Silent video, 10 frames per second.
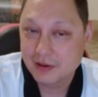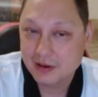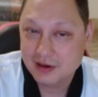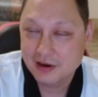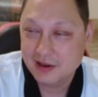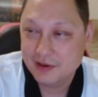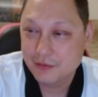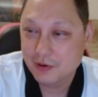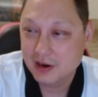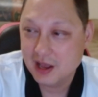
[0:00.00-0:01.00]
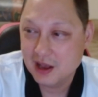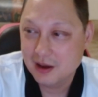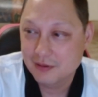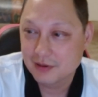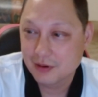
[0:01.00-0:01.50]
clearly would have
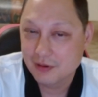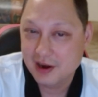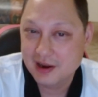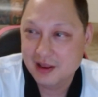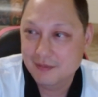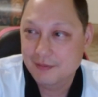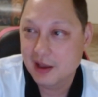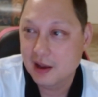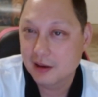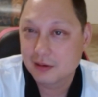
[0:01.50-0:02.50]
a great impact